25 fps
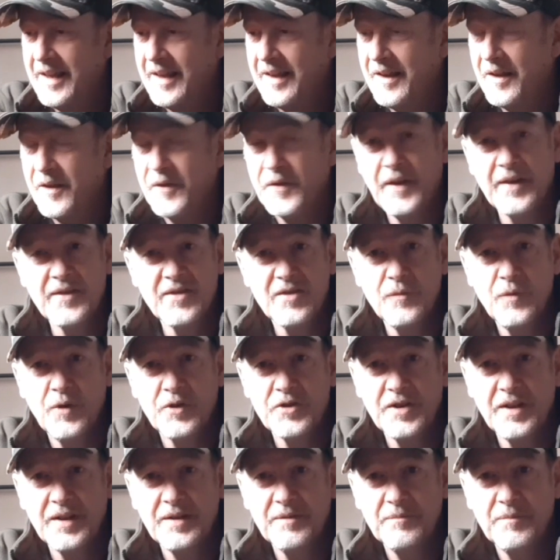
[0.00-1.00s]
Thanks for
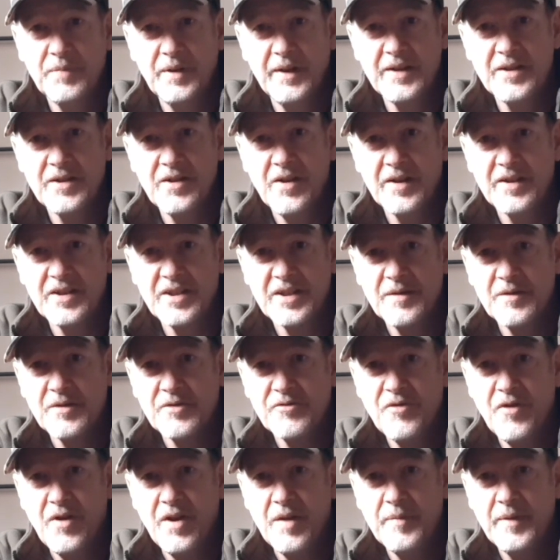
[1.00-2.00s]
watching. Please like and
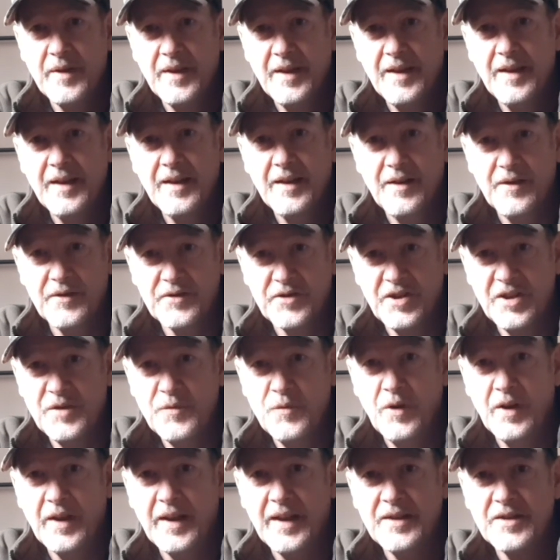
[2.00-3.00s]
subscribe. I'll see you
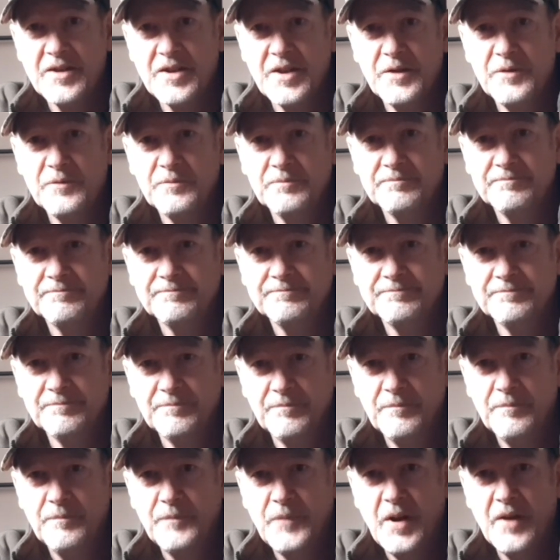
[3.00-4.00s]
all again soon.
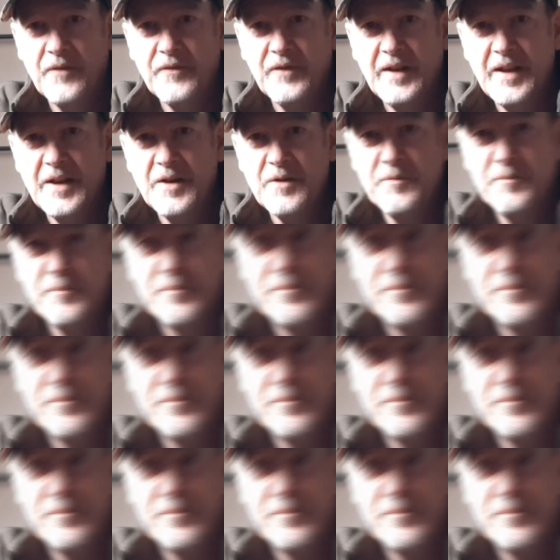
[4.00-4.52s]
Bye for now.